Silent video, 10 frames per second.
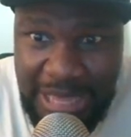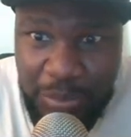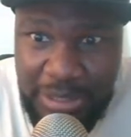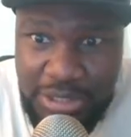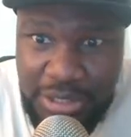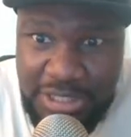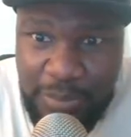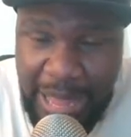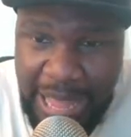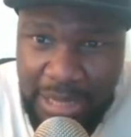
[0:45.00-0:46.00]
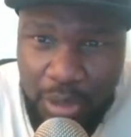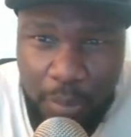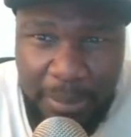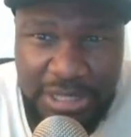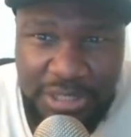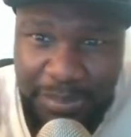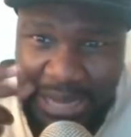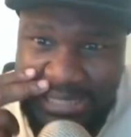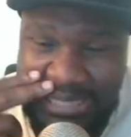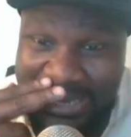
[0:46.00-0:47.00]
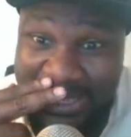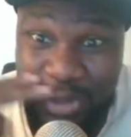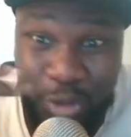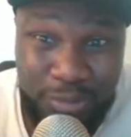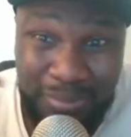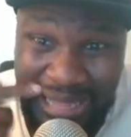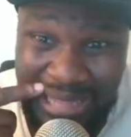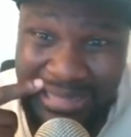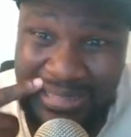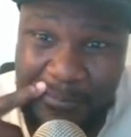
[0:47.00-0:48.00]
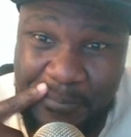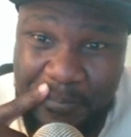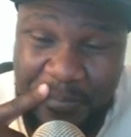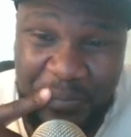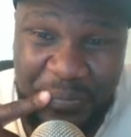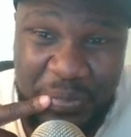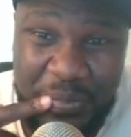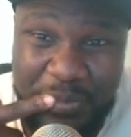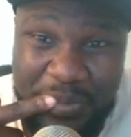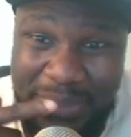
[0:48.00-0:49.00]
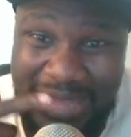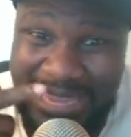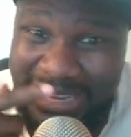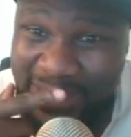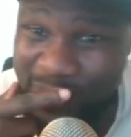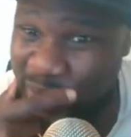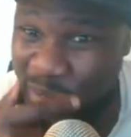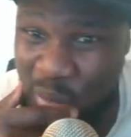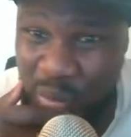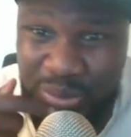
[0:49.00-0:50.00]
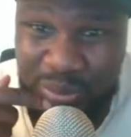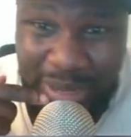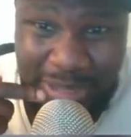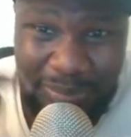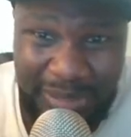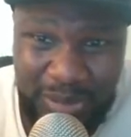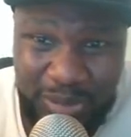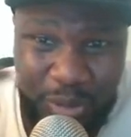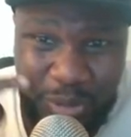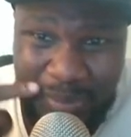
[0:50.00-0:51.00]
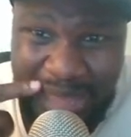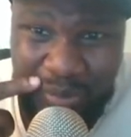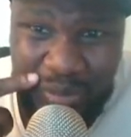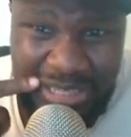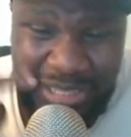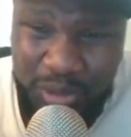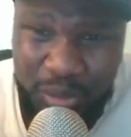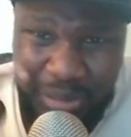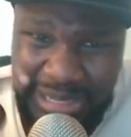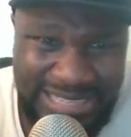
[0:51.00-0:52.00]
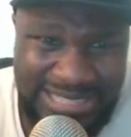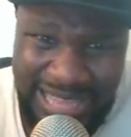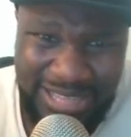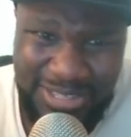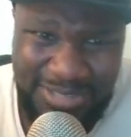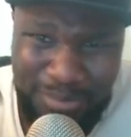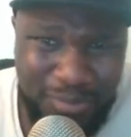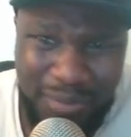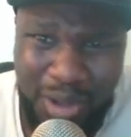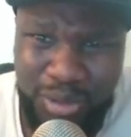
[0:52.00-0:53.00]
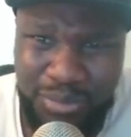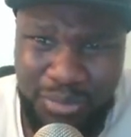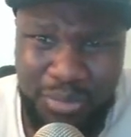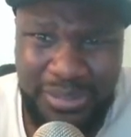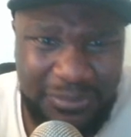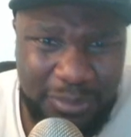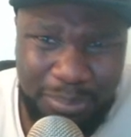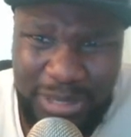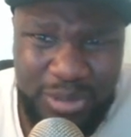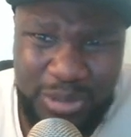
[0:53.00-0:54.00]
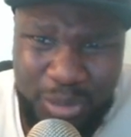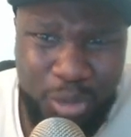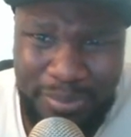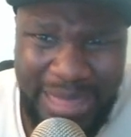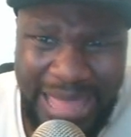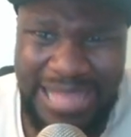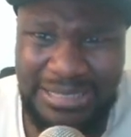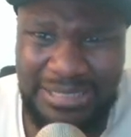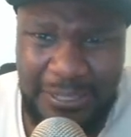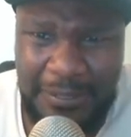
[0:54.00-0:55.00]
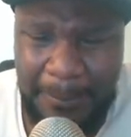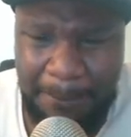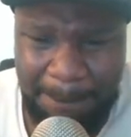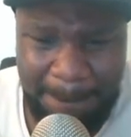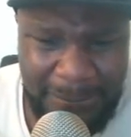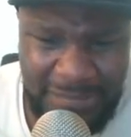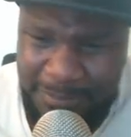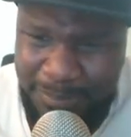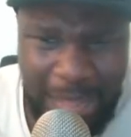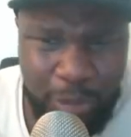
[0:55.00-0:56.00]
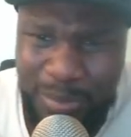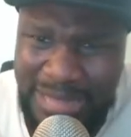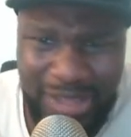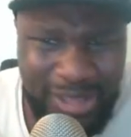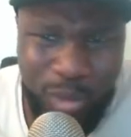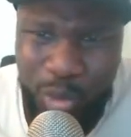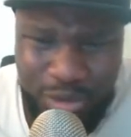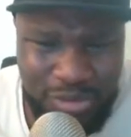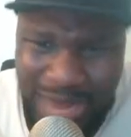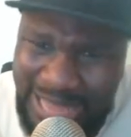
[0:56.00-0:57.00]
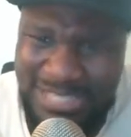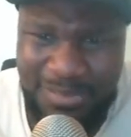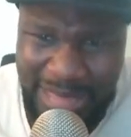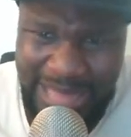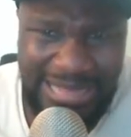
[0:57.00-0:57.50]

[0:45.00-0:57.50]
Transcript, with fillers: when he turned his back. Oh man, she blindsided an old man. Dude's probably about 80 years old. Why are you beating on an old man? What did he do? What did he say? Just move on. you have to beat on an old man. This black woman out here going crazy, man.